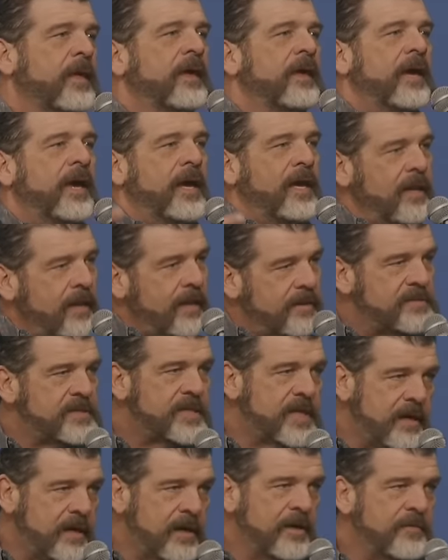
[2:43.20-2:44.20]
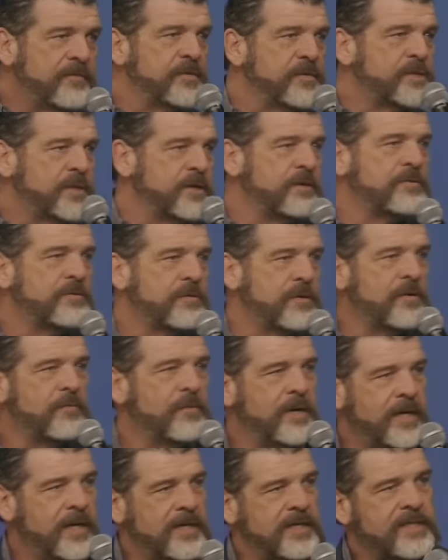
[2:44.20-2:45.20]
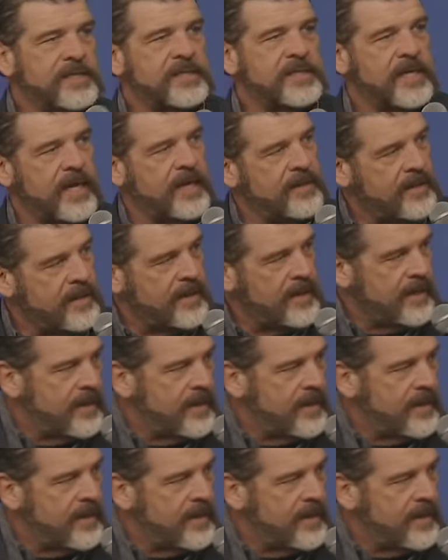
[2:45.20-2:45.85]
he lives here for two or three weeks, and then he